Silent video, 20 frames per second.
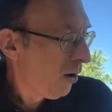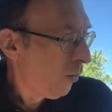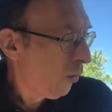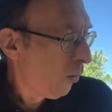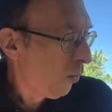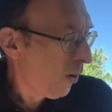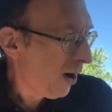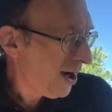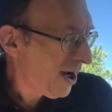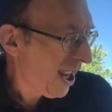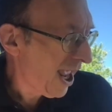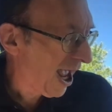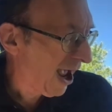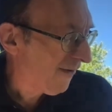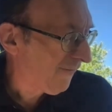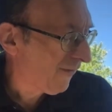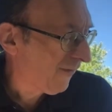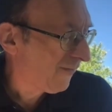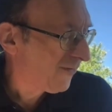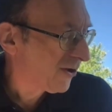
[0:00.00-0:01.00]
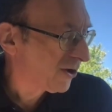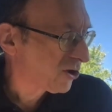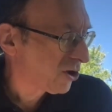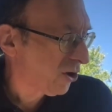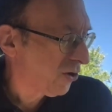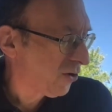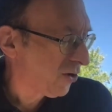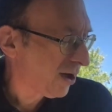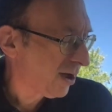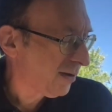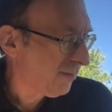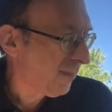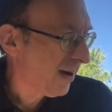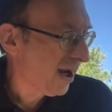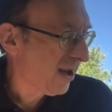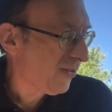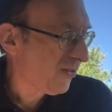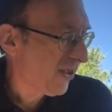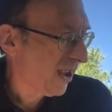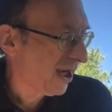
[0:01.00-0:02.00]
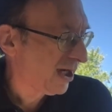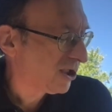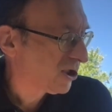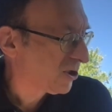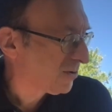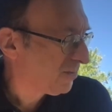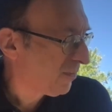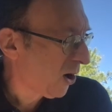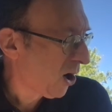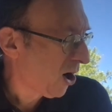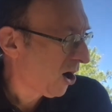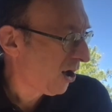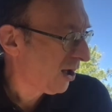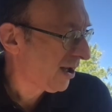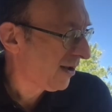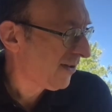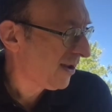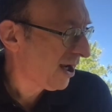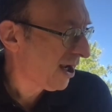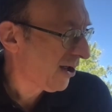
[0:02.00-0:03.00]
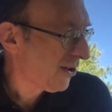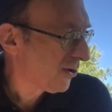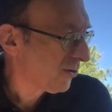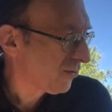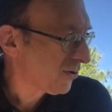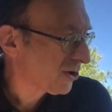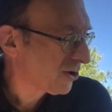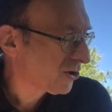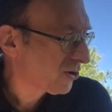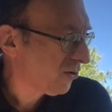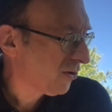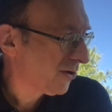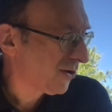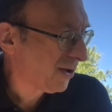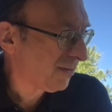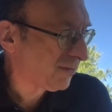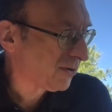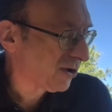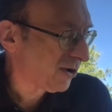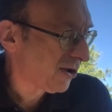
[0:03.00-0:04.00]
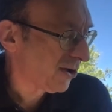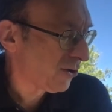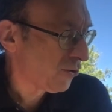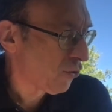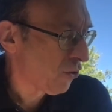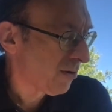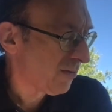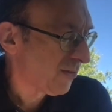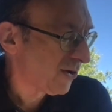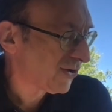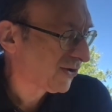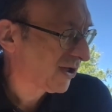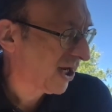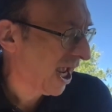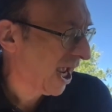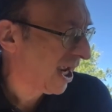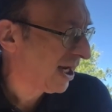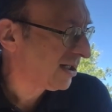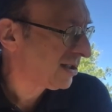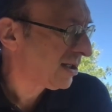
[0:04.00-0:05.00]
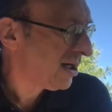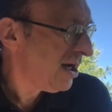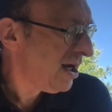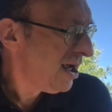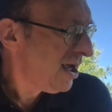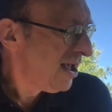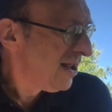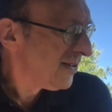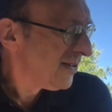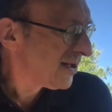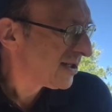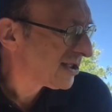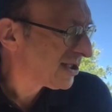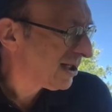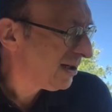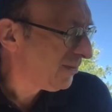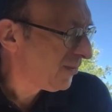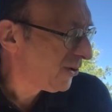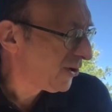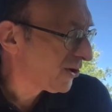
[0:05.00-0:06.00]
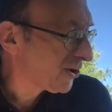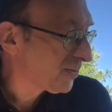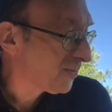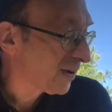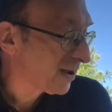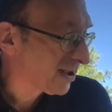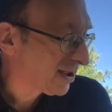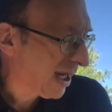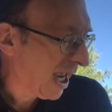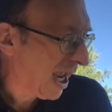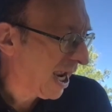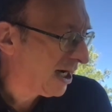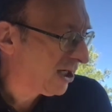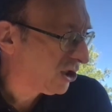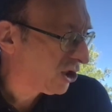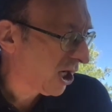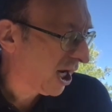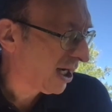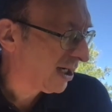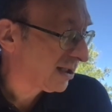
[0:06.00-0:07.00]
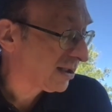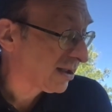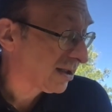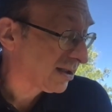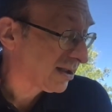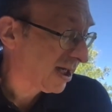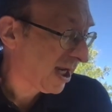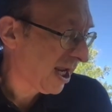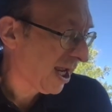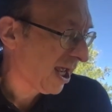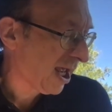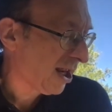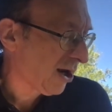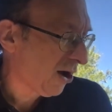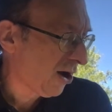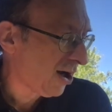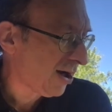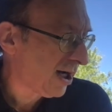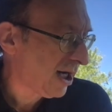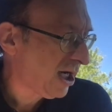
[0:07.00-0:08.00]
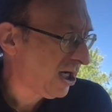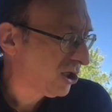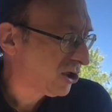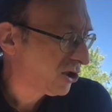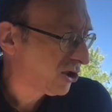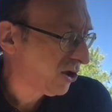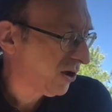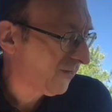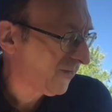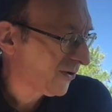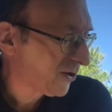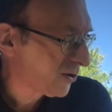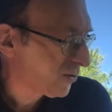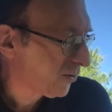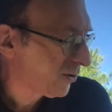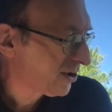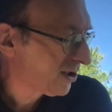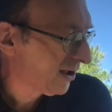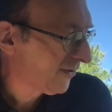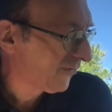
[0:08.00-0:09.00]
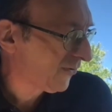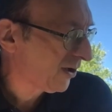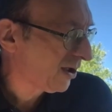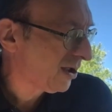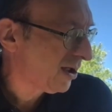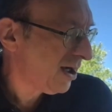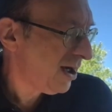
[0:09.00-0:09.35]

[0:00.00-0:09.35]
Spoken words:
One half of the token made things small, and the other restored them to their normal size. The symbols beside Janus's head on each surface were different.